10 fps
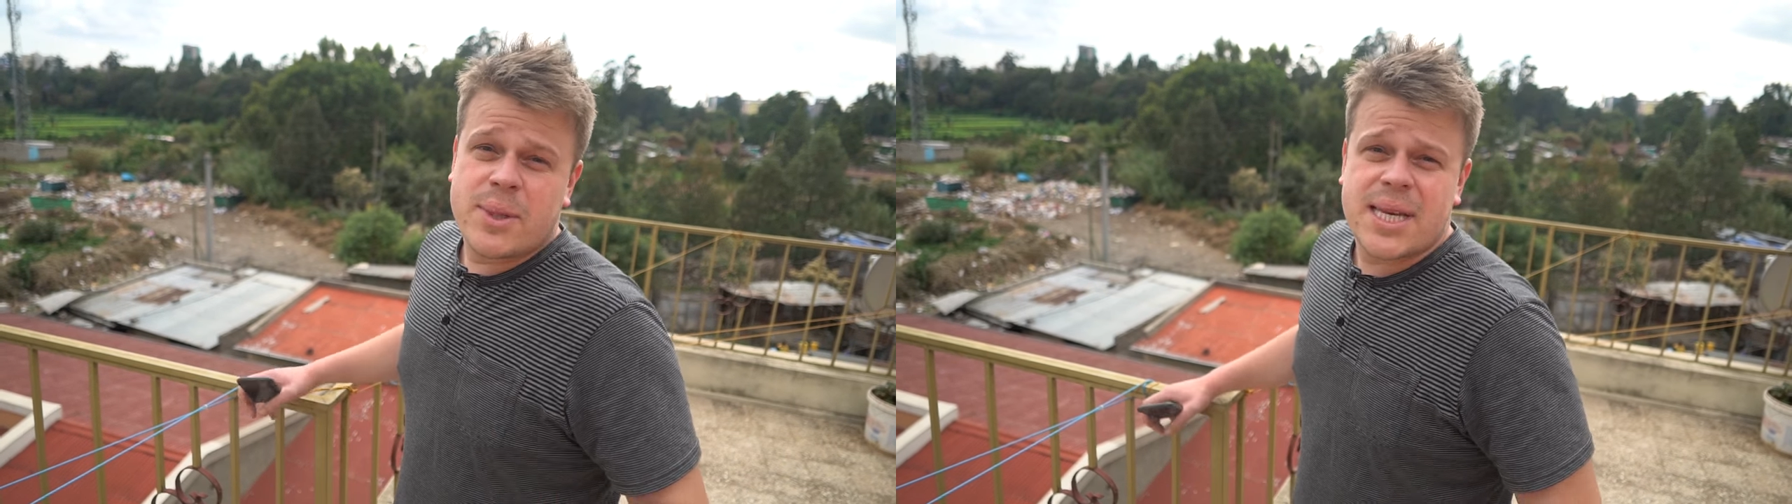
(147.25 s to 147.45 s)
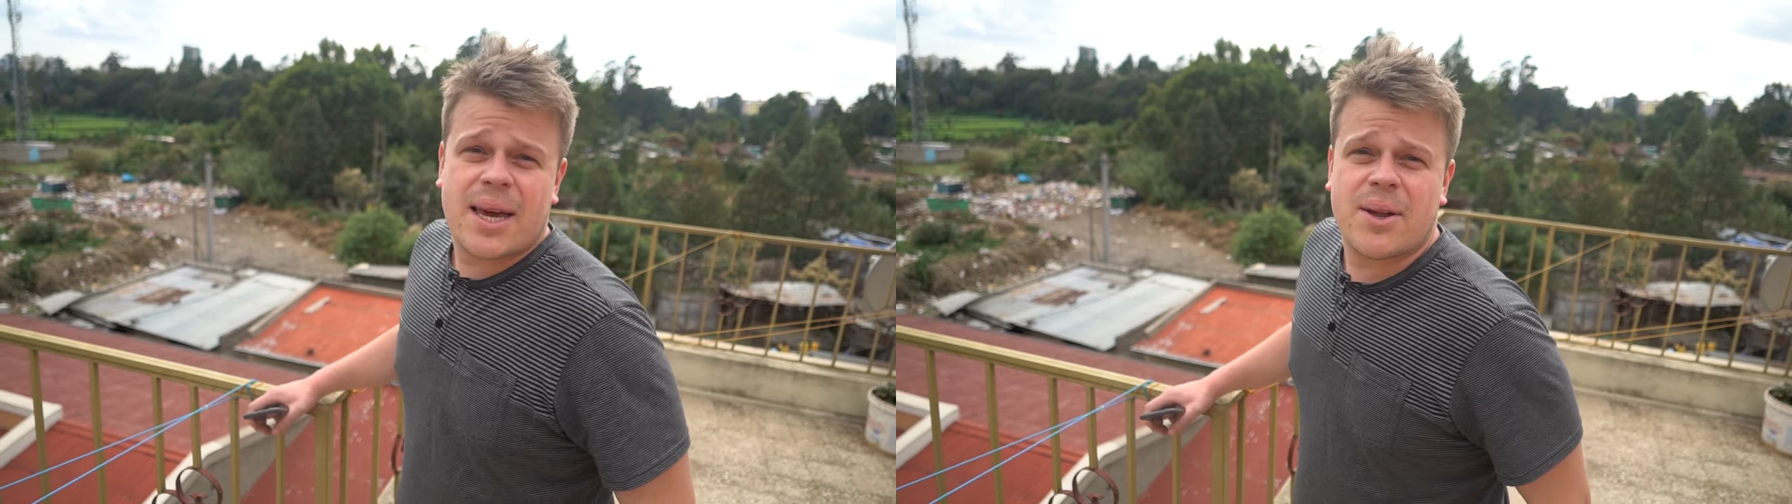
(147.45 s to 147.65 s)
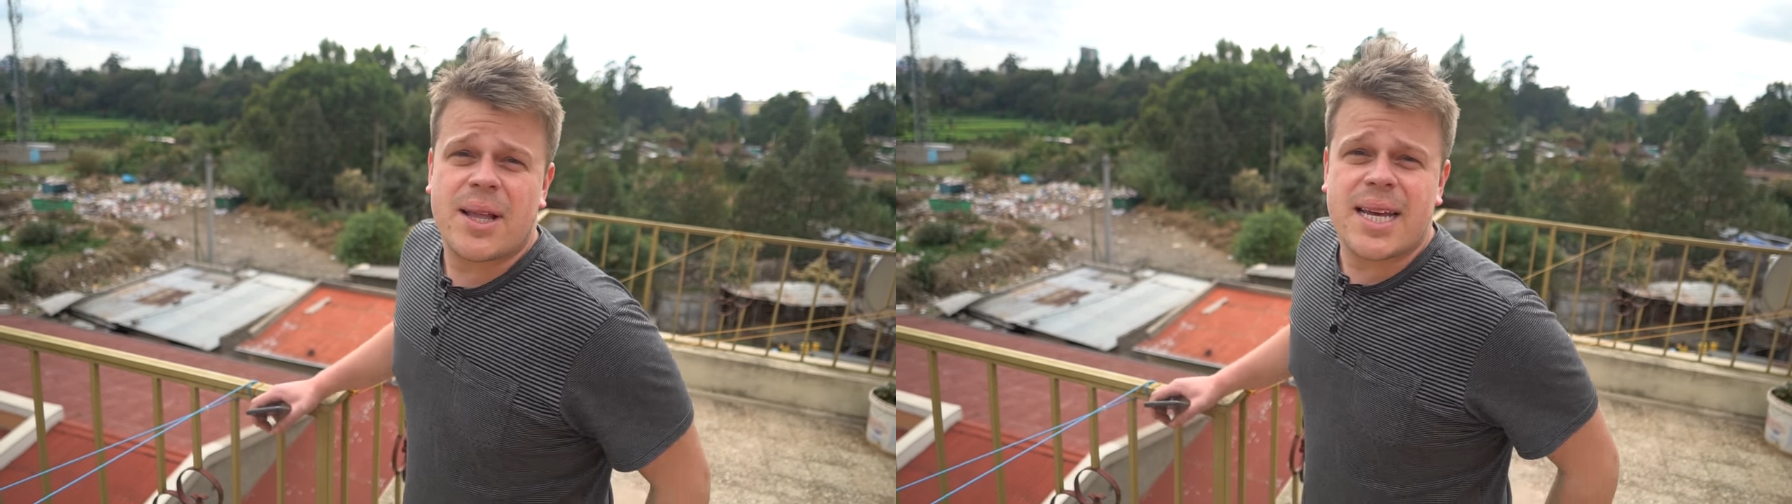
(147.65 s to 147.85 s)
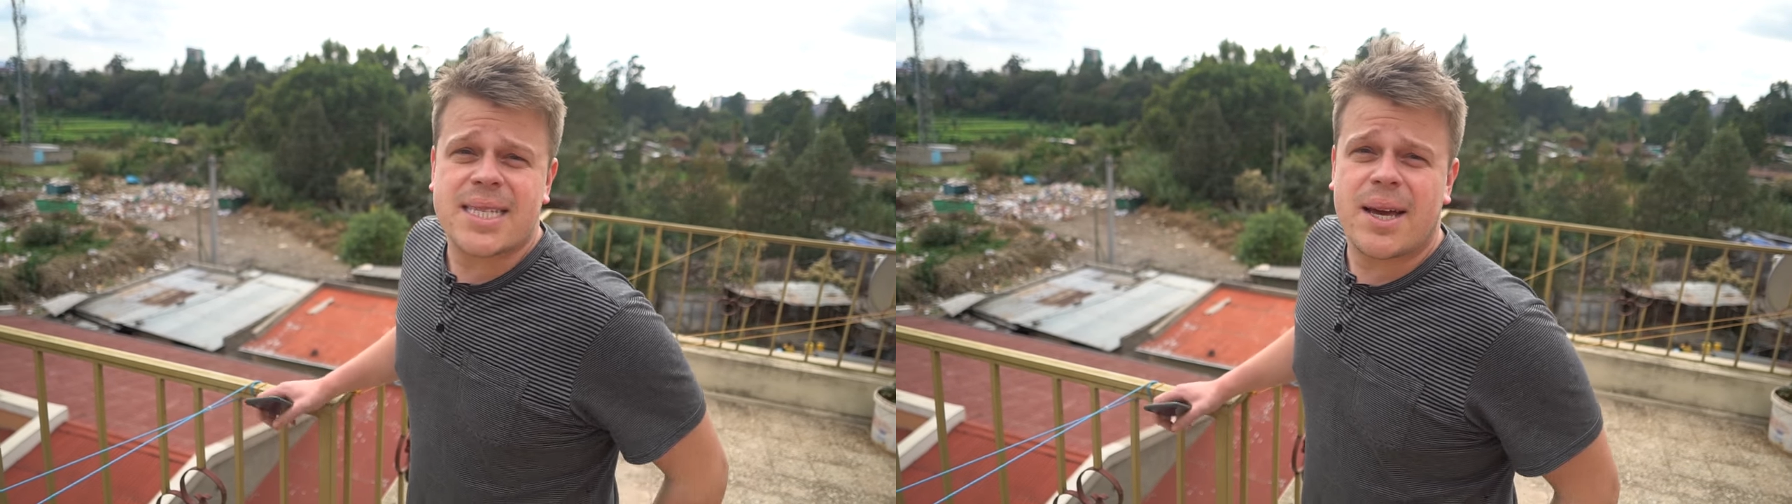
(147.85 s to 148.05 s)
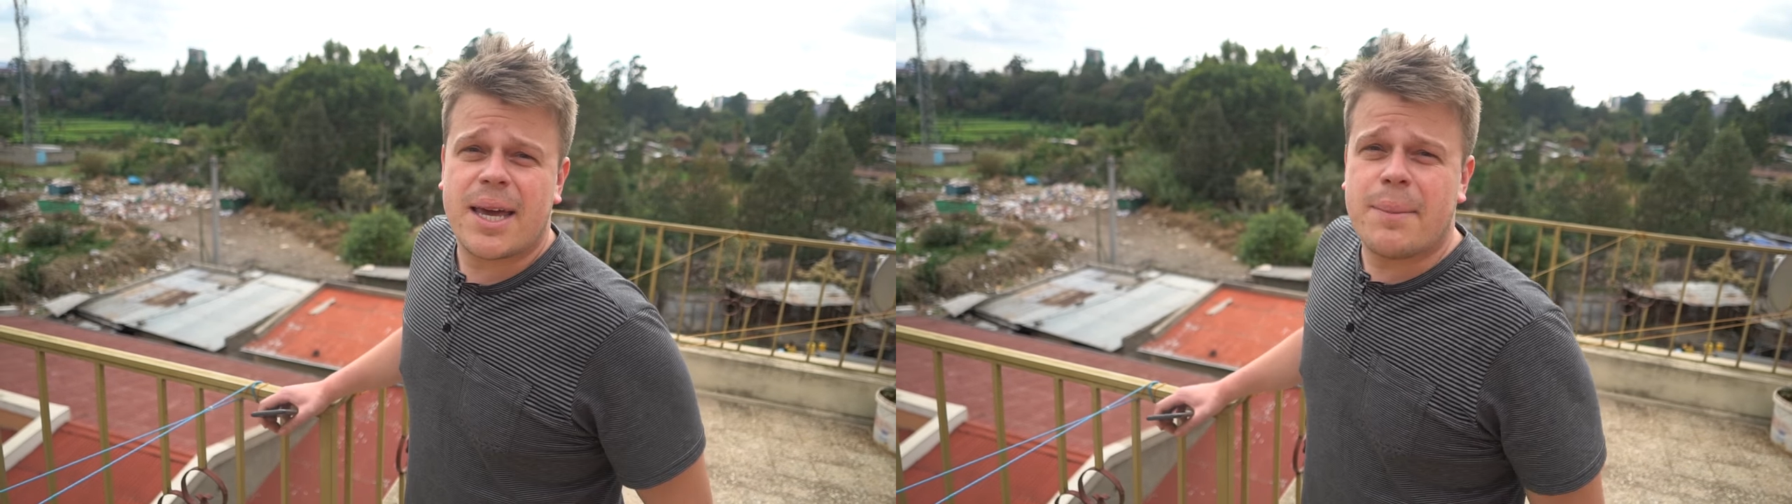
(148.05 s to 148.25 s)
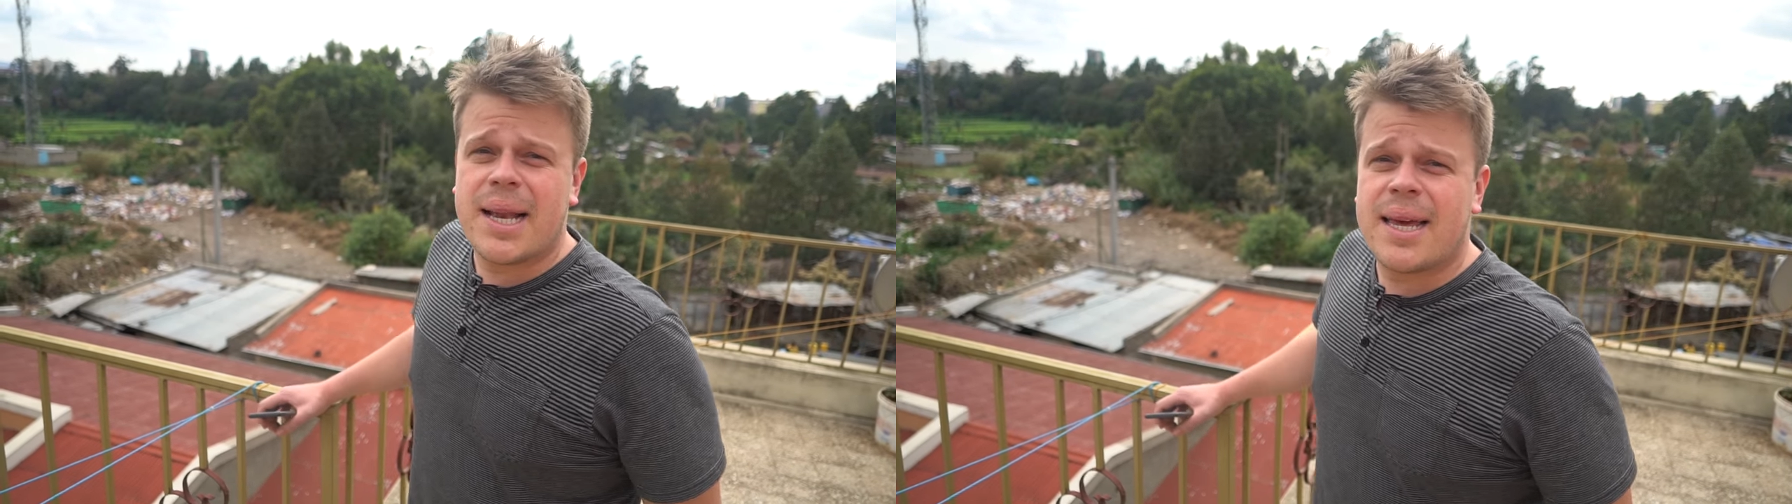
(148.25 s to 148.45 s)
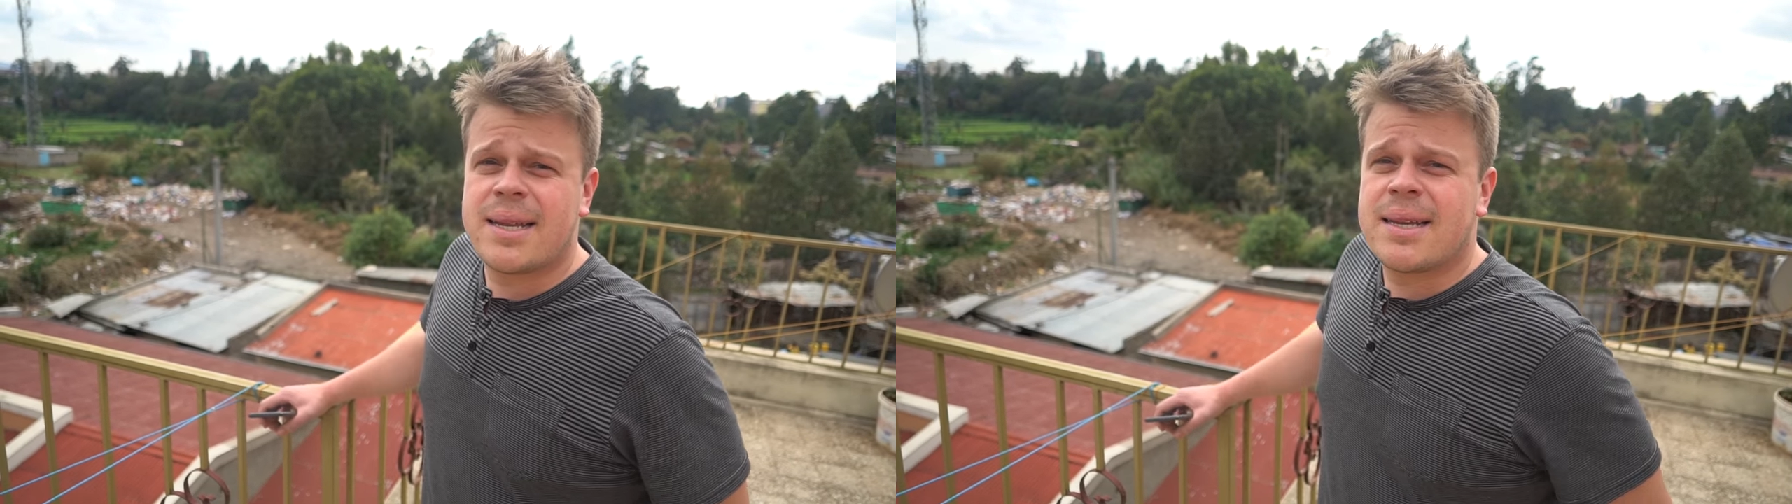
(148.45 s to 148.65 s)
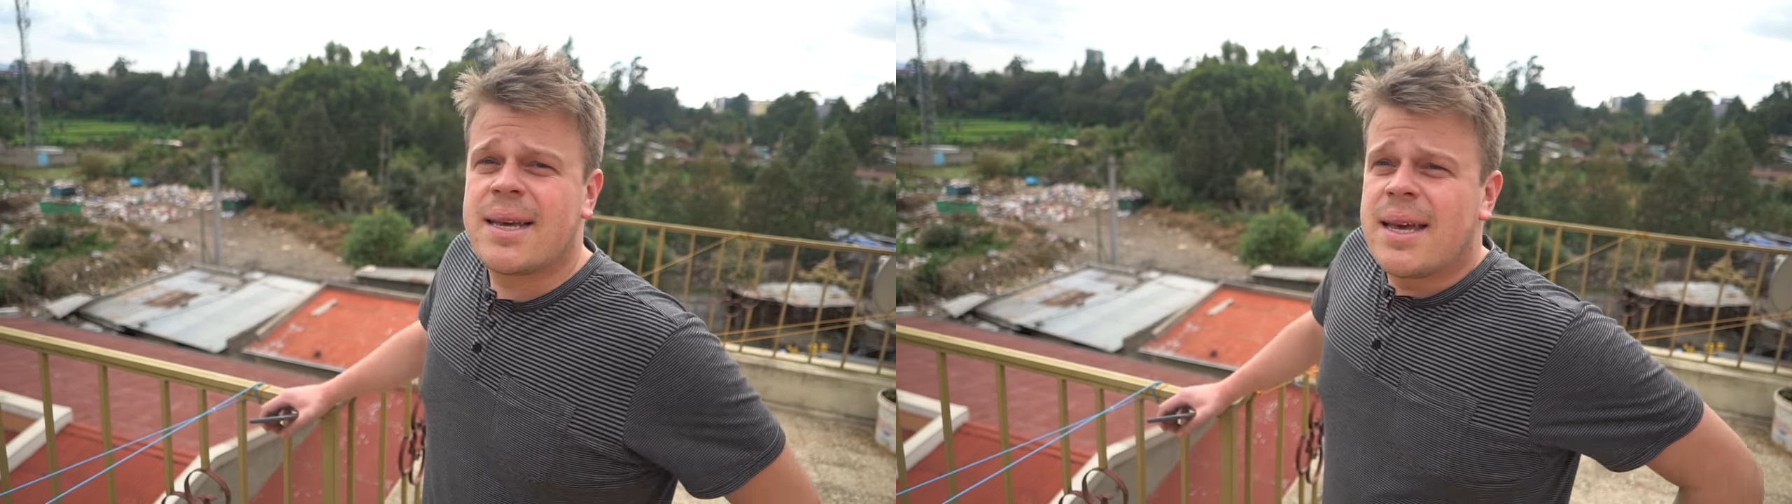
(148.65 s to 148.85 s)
was second on the list, 90 million.